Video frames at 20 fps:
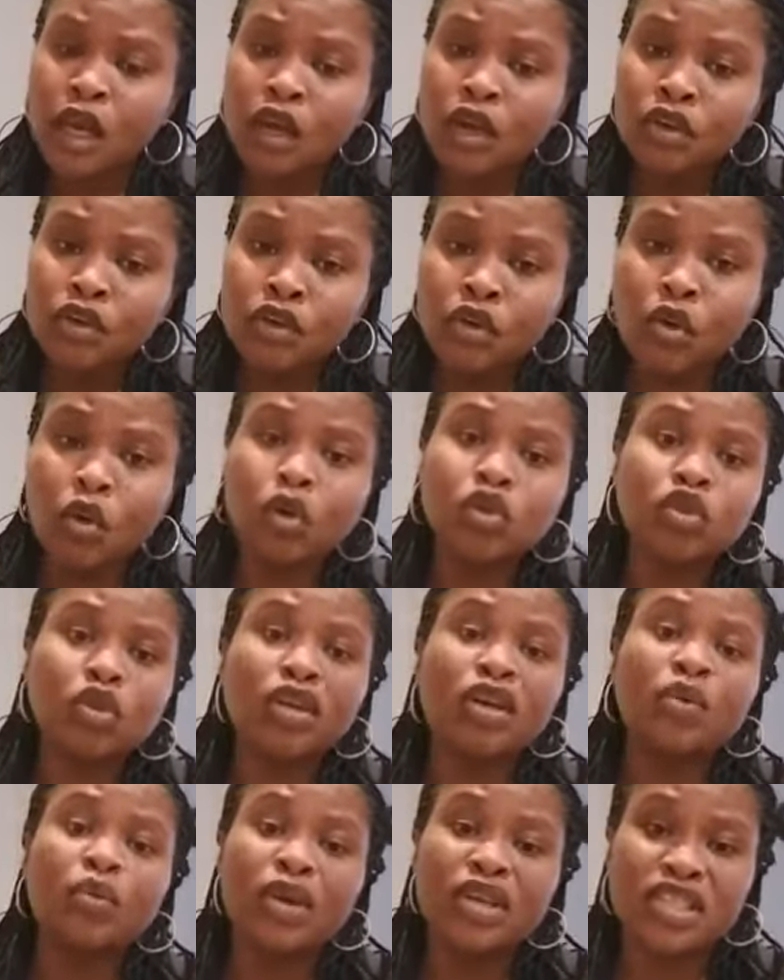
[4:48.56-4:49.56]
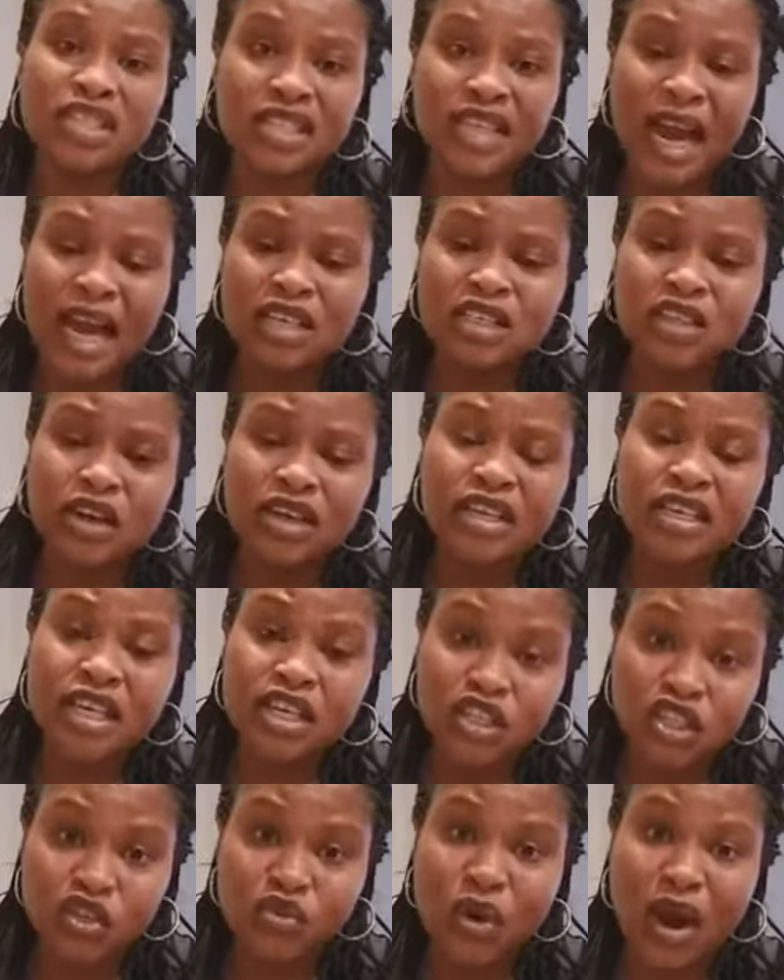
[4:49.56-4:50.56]
You go to a witch doctor in
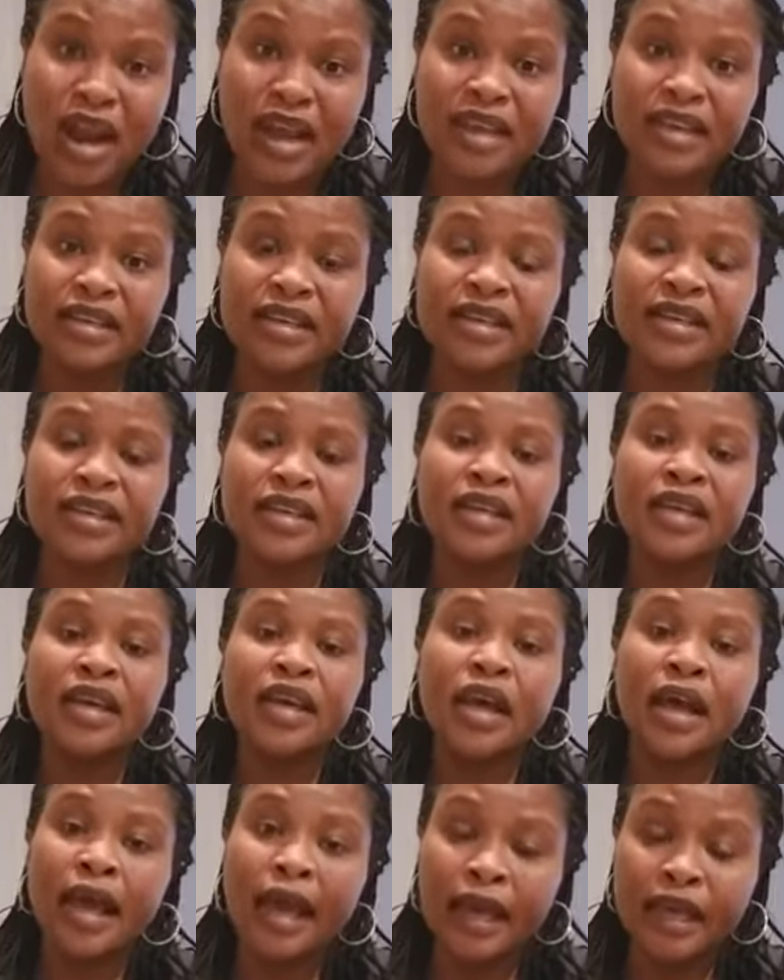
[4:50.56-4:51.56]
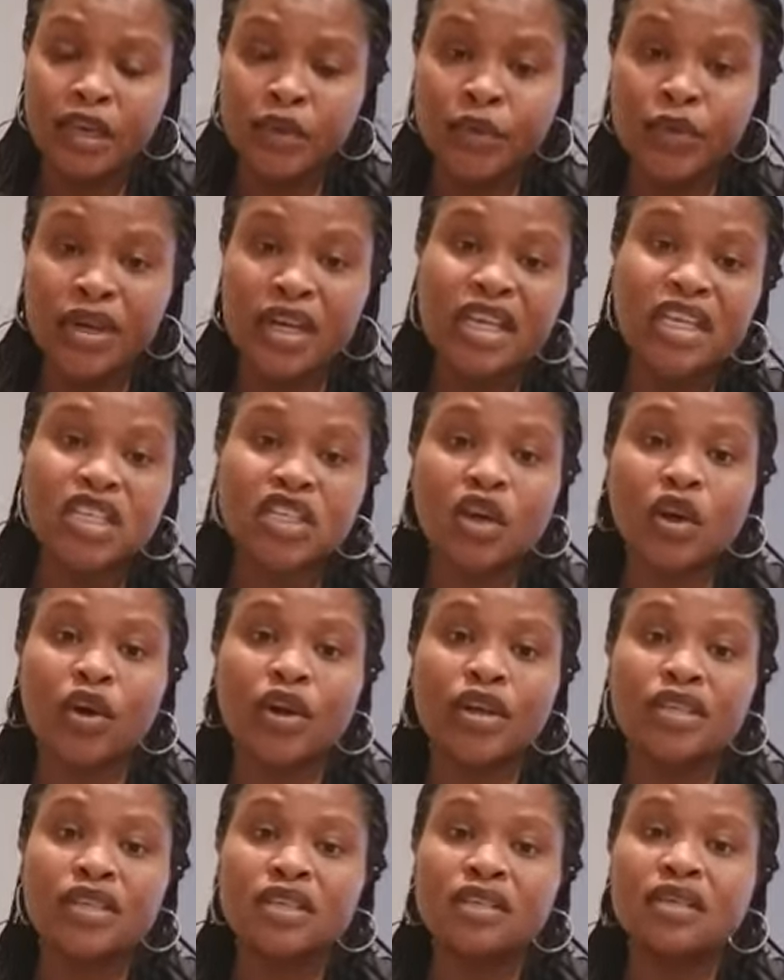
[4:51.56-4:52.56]
his shrine and he release
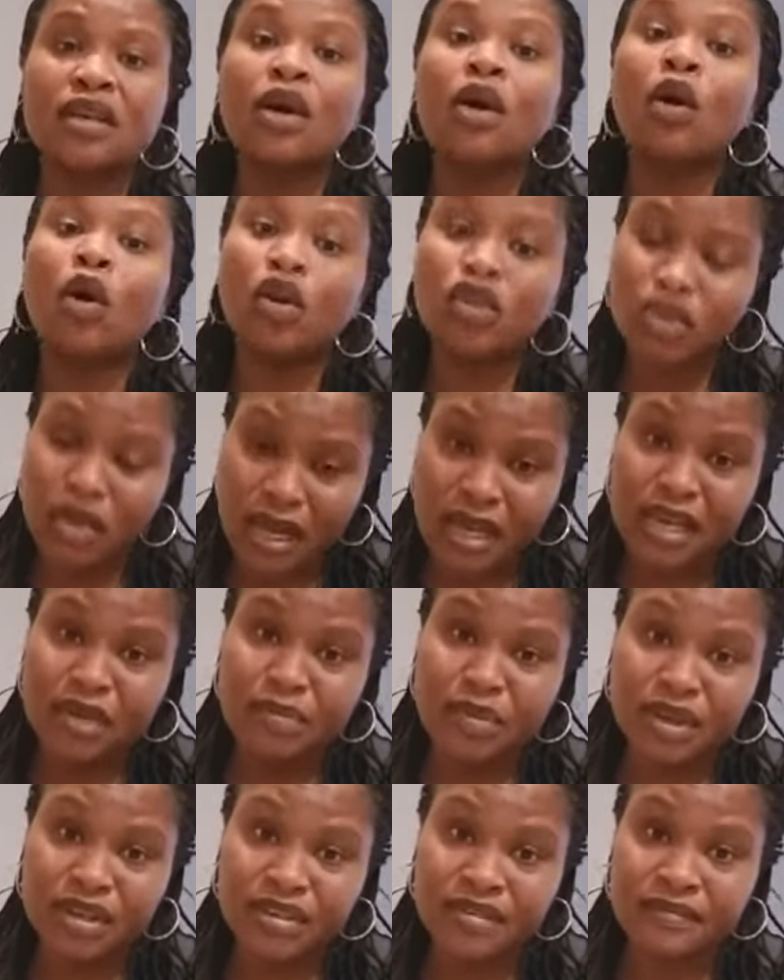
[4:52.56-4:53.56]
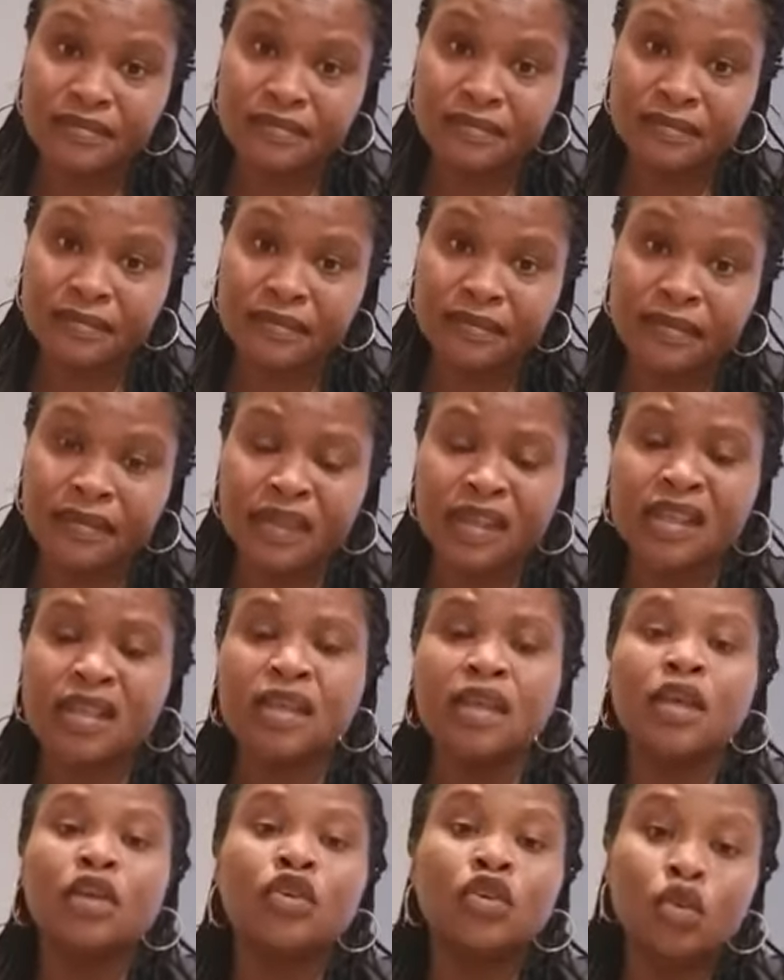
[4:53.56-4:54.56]
curse on your enemies.
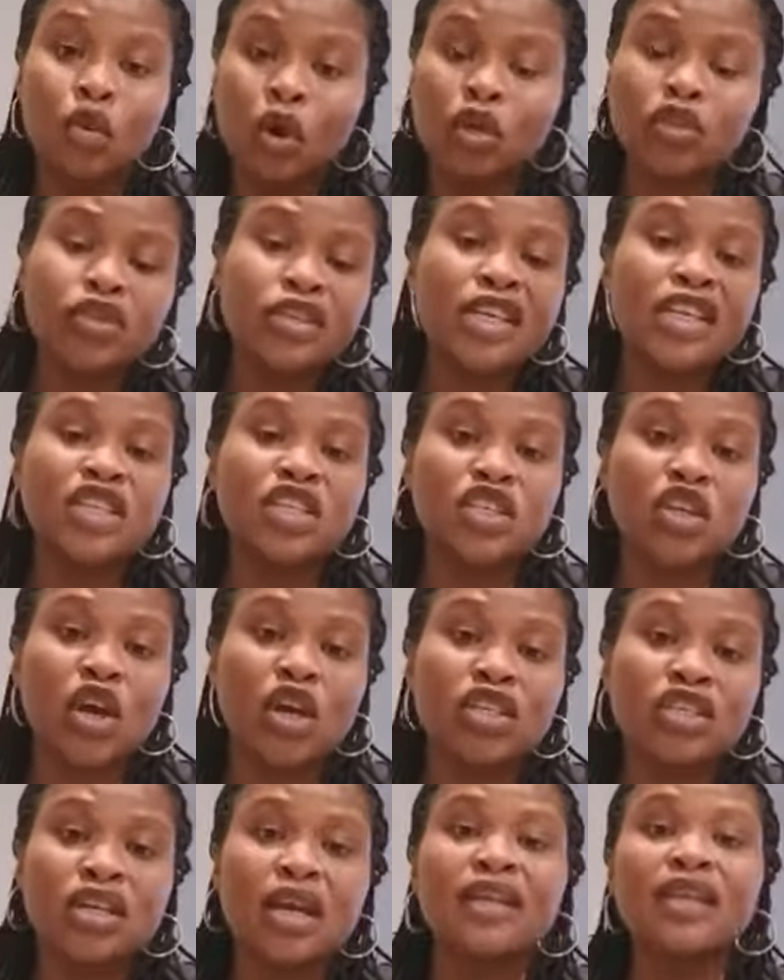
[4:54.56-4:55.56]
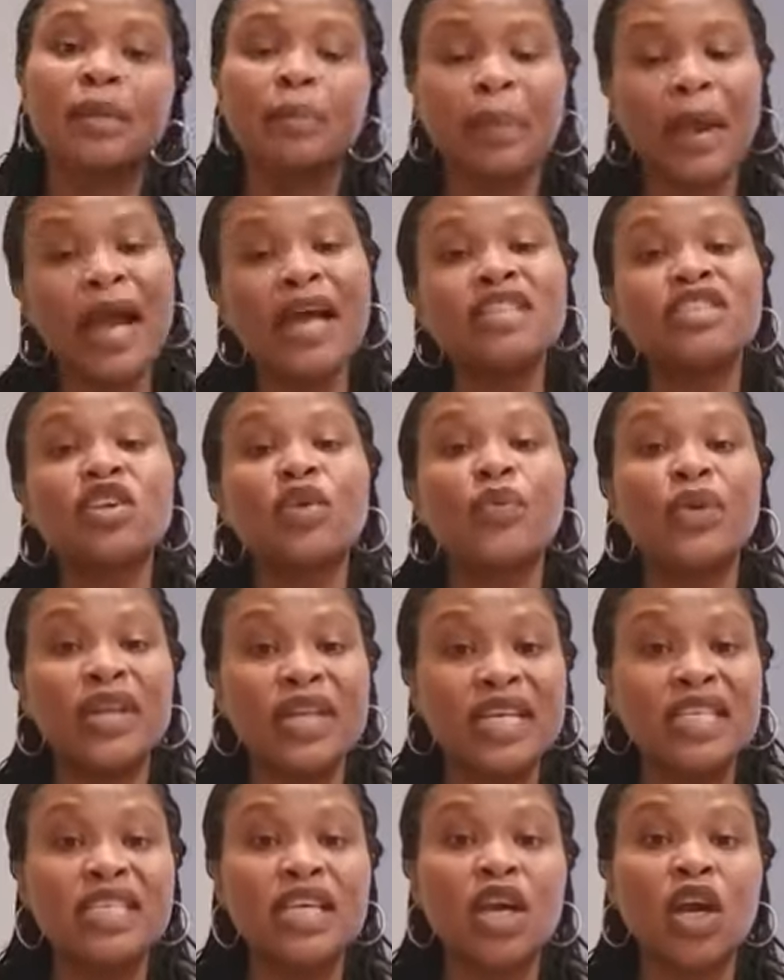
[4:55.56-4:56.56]
You go to the church, the pastor
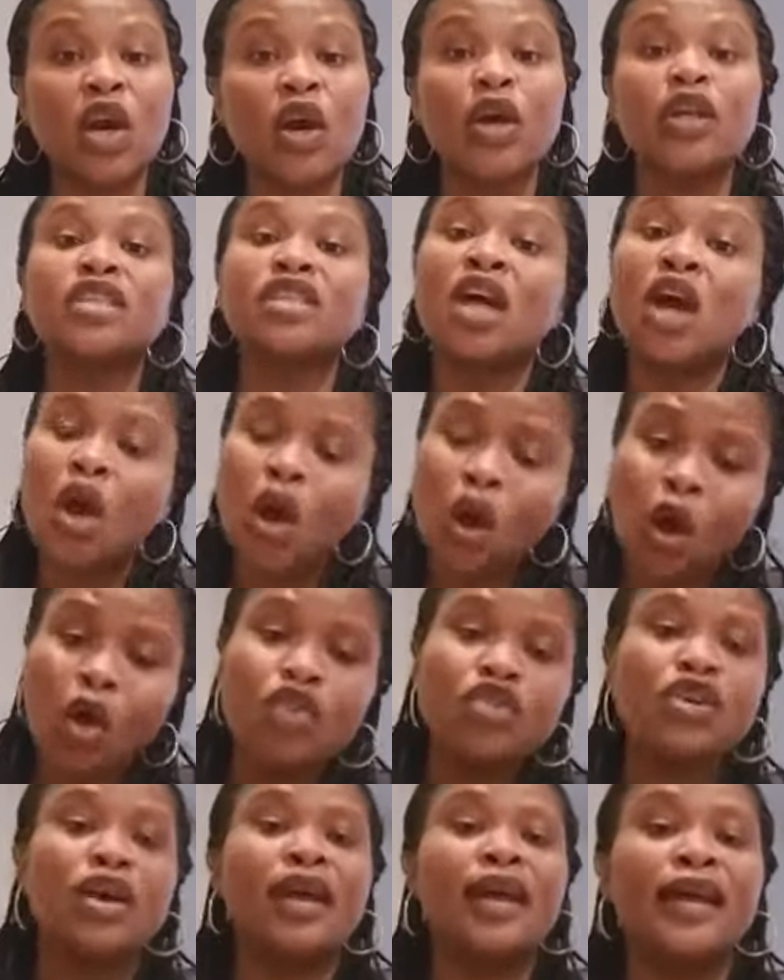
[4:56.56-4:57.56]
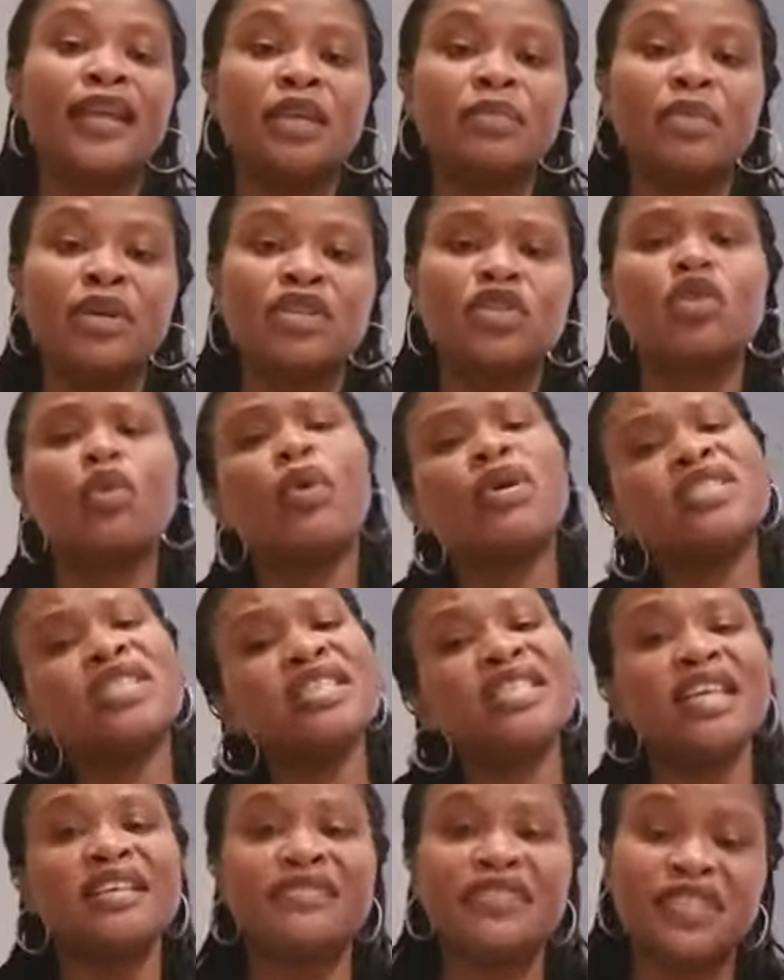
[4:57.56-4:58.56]
release a curse on your enemies. So what's the
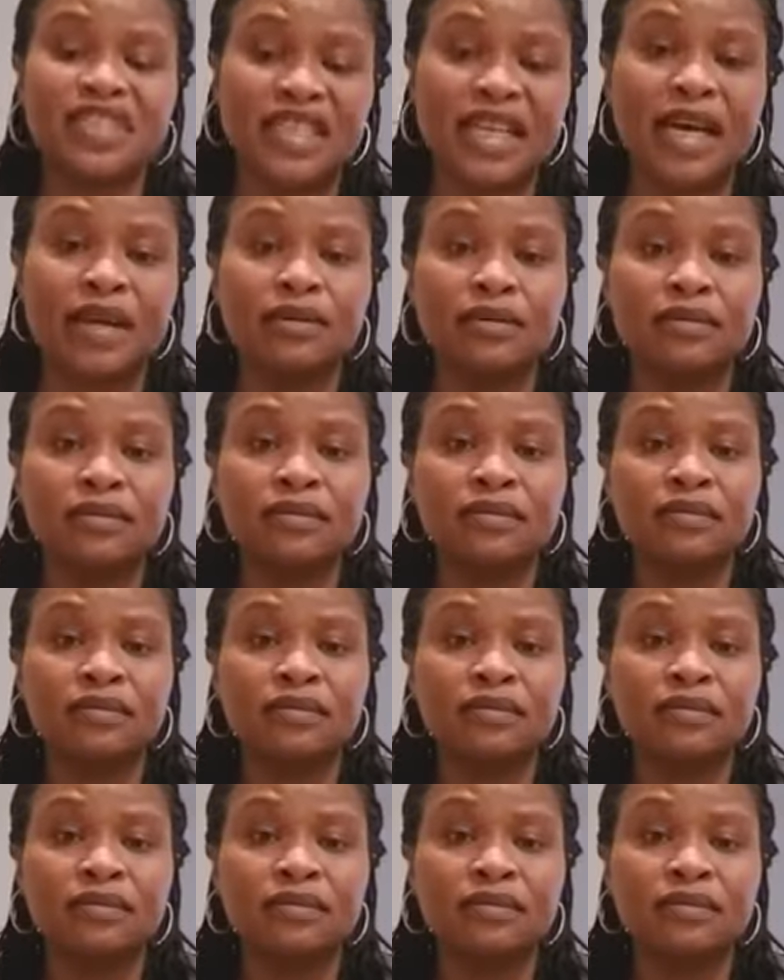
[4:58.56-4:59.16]
difference now?